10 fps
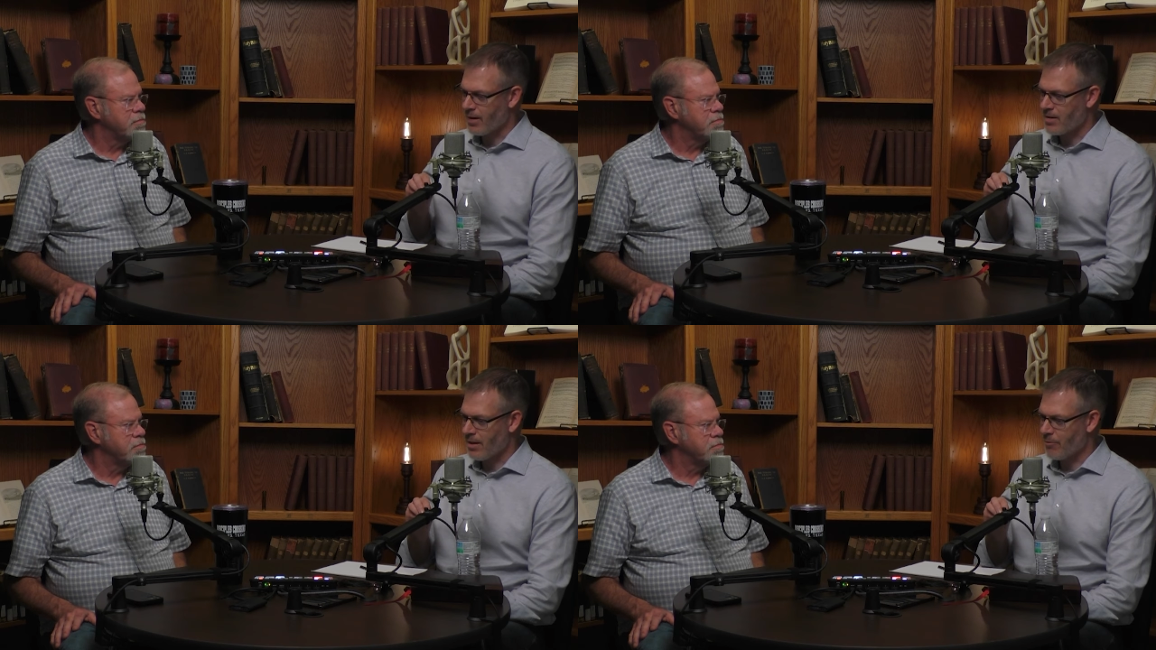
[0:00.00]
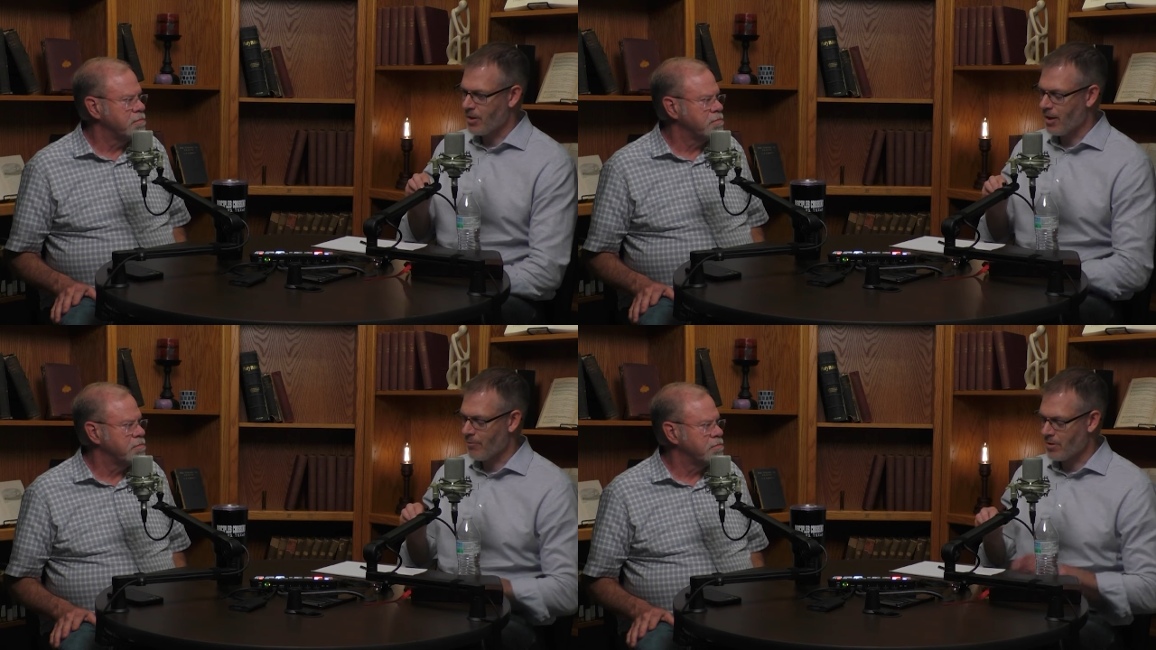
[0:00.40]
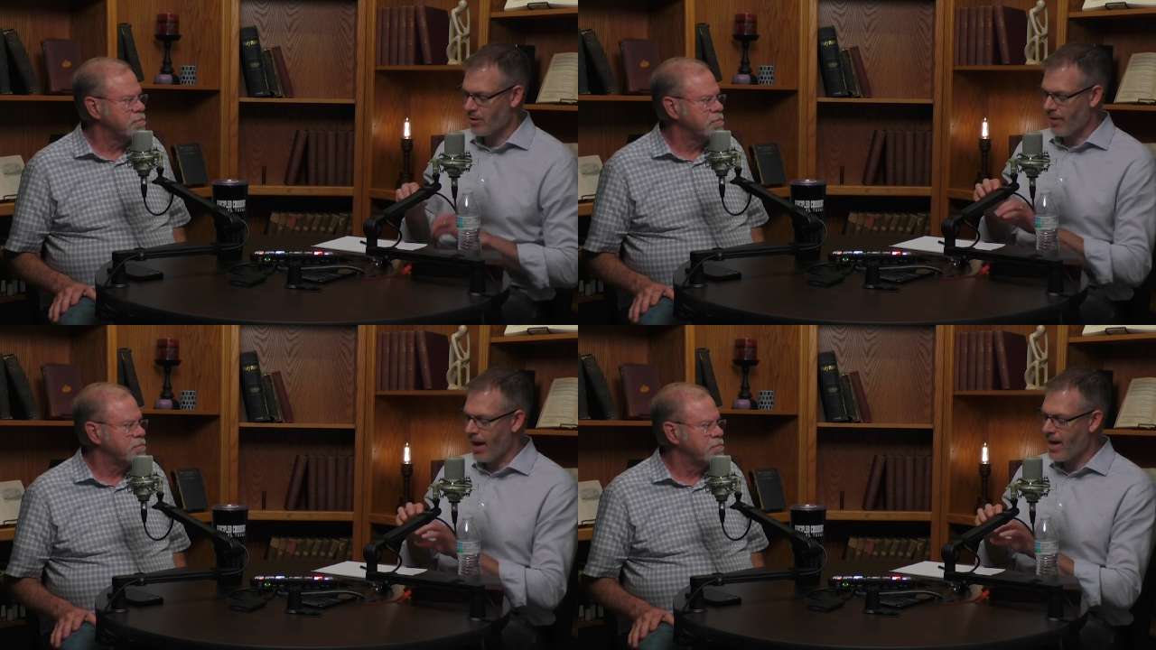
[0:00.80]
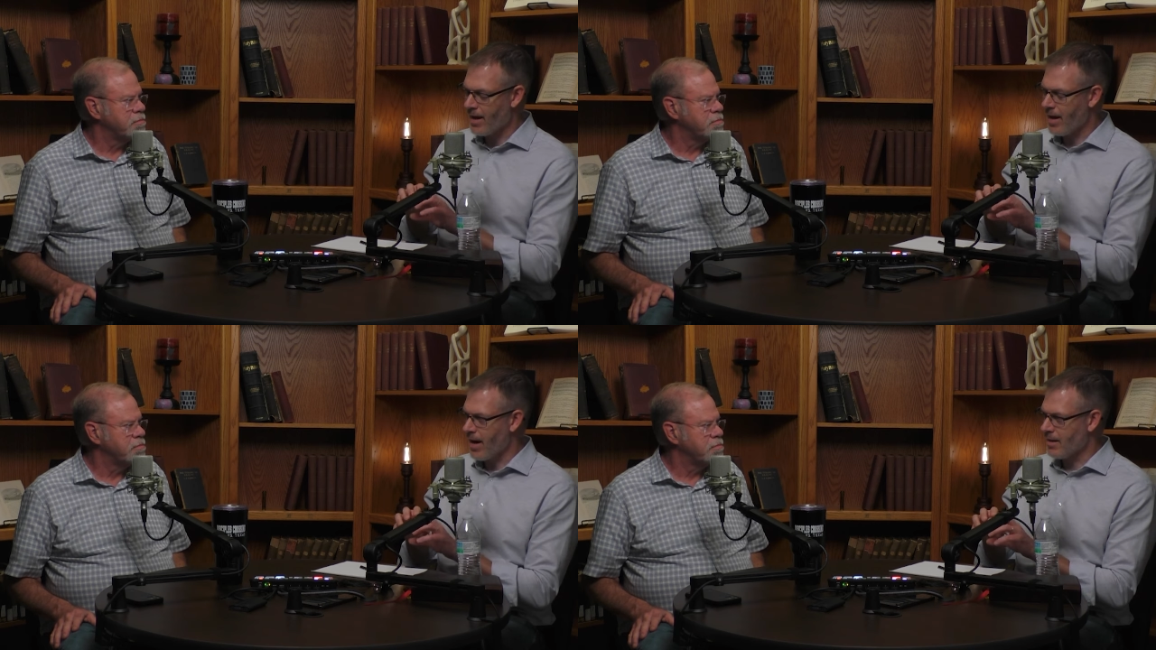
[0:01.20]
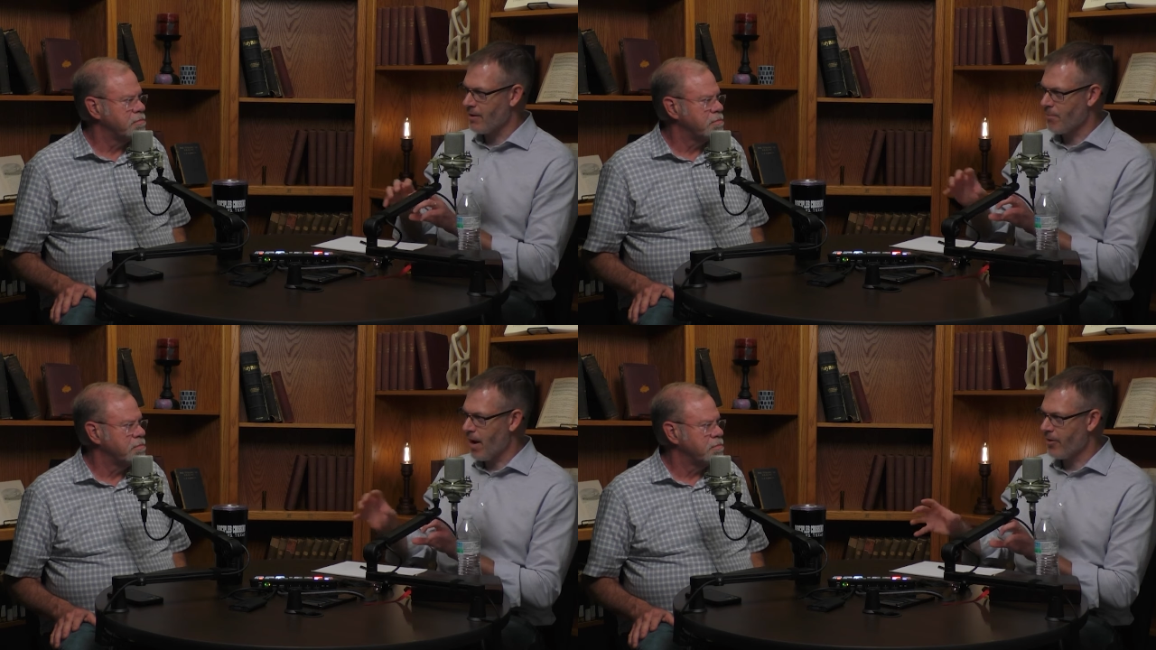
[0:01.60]
Speaker 1: sometimes of alienating
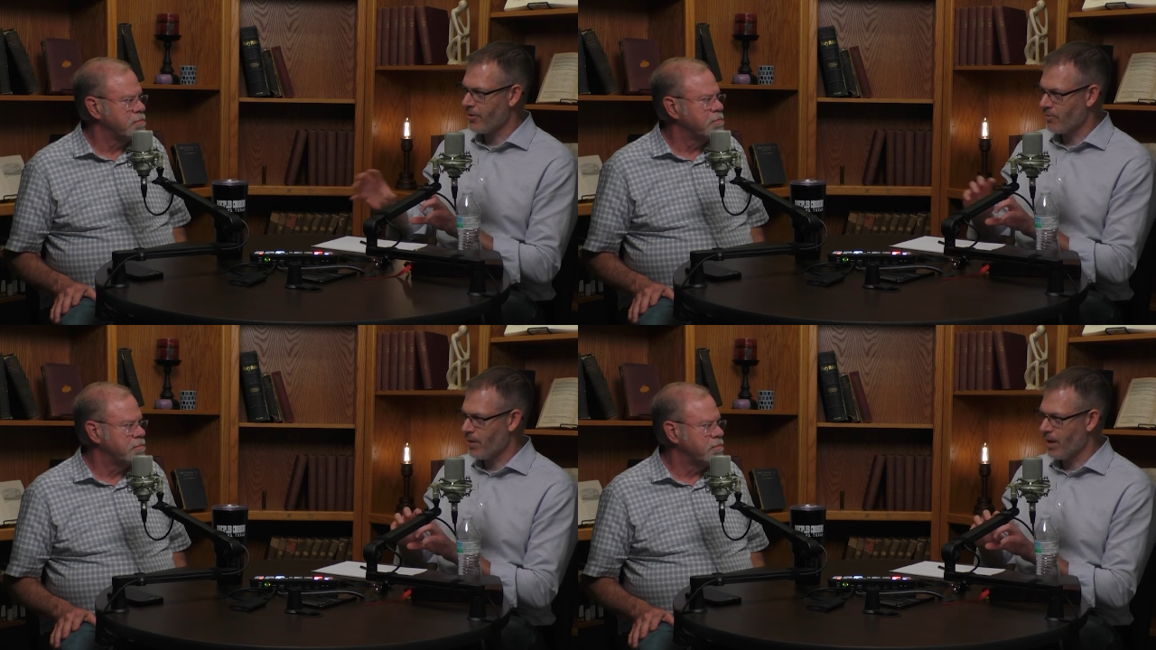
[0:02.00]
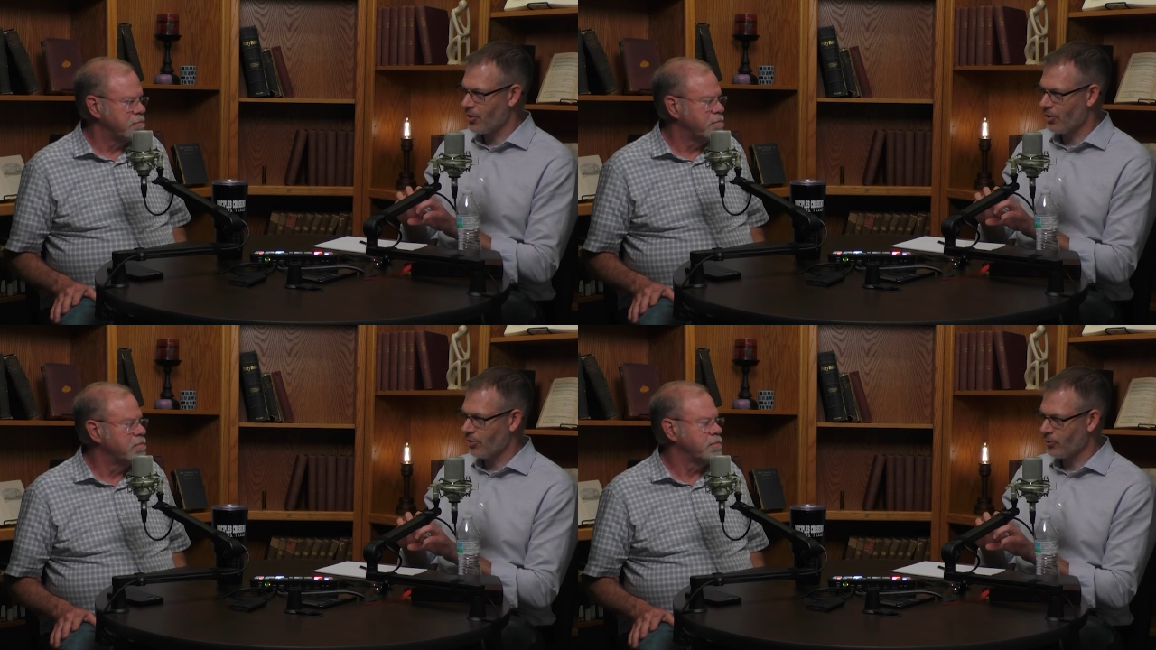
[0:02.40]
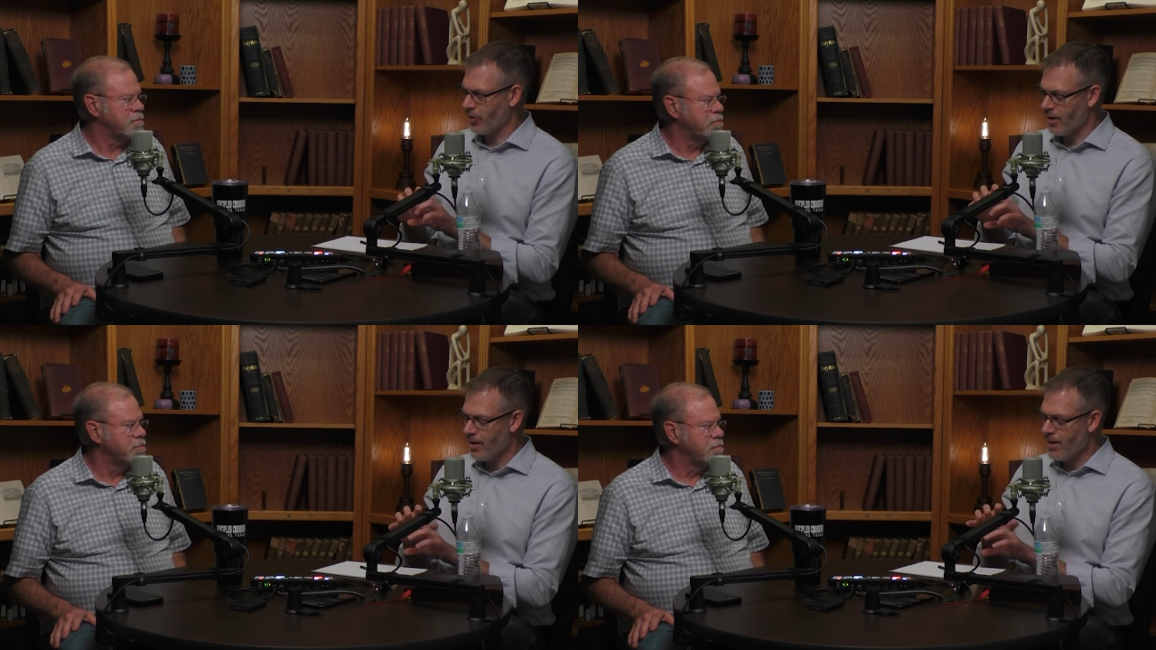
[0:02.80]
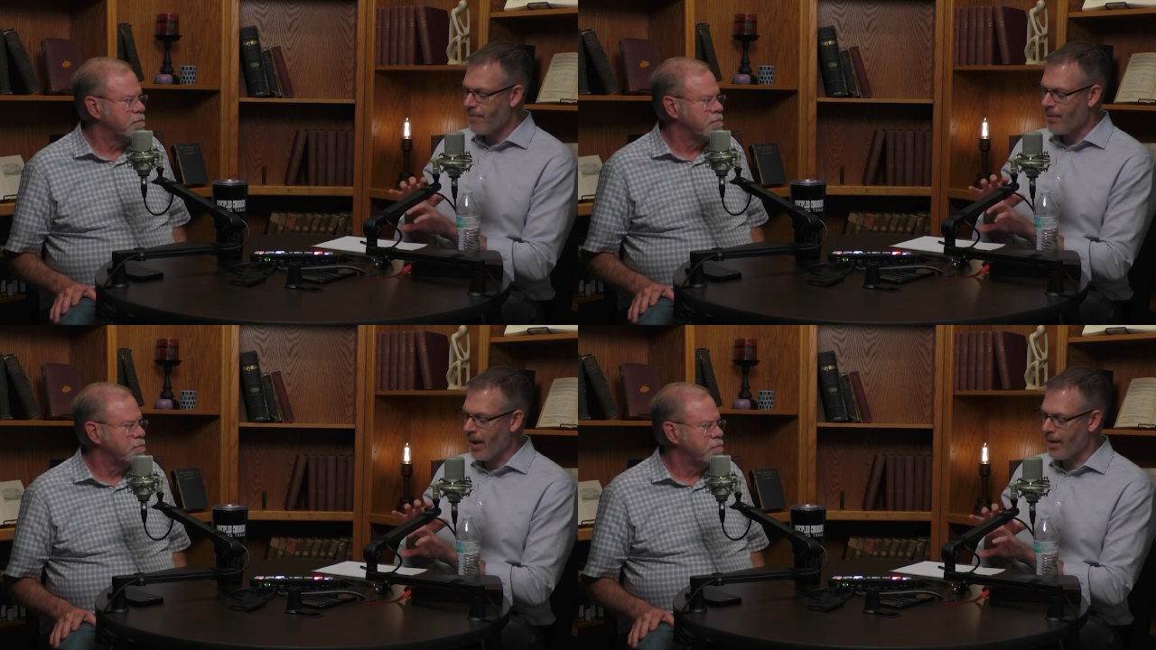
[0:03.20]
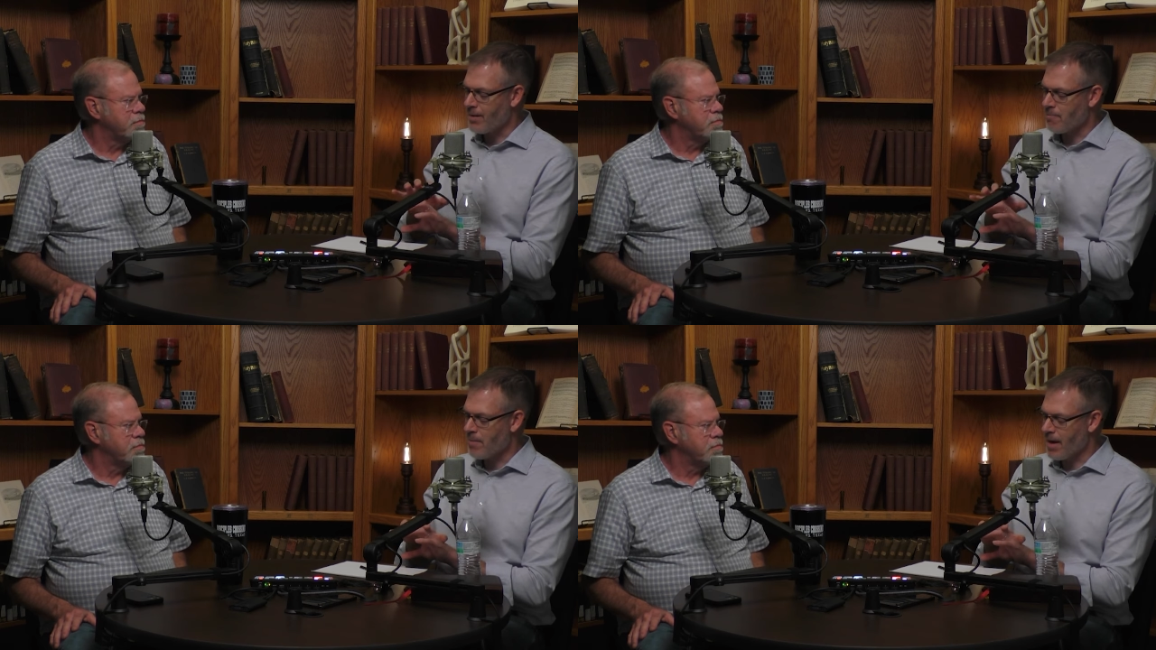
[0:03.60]
parents from their children and
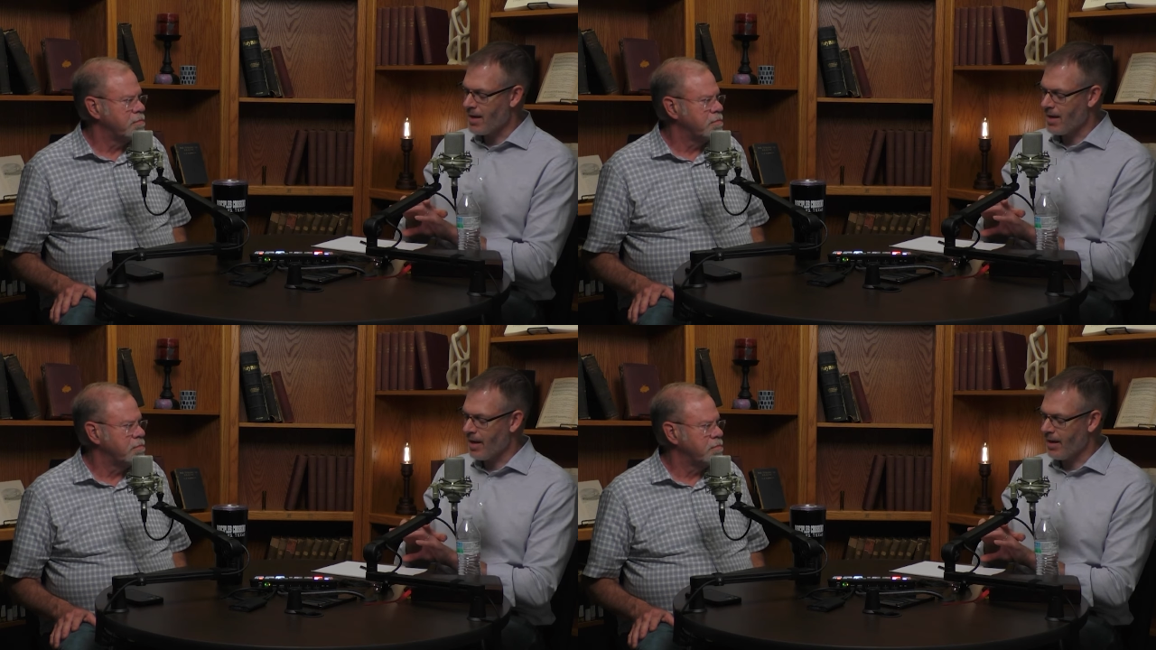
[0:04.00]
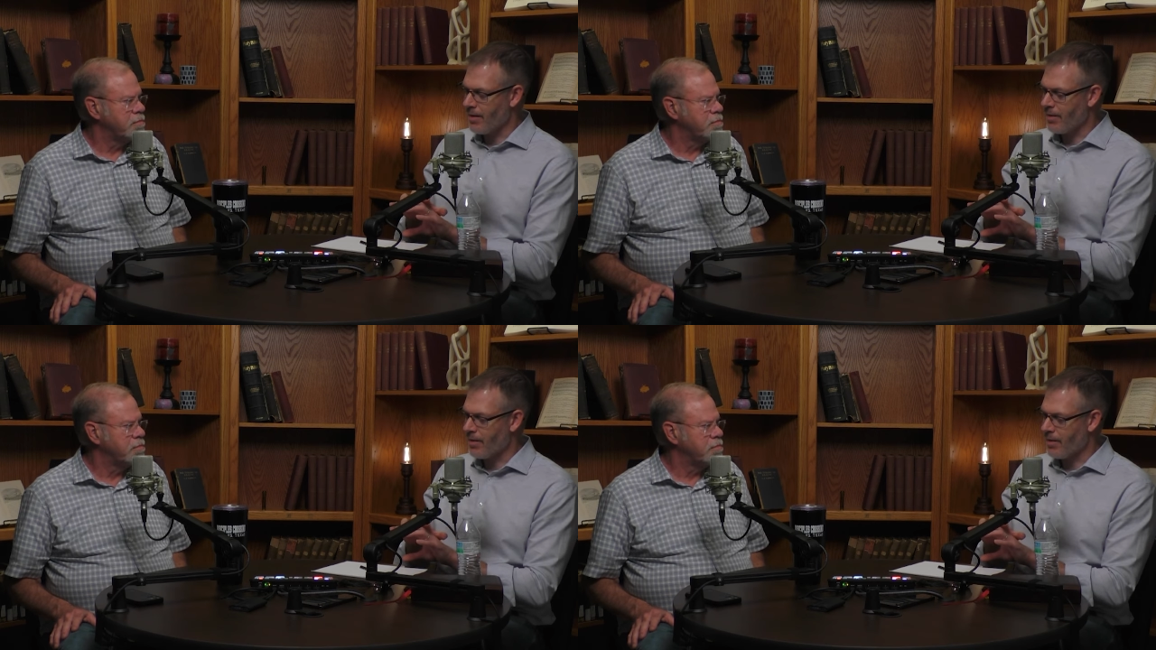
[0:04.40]
making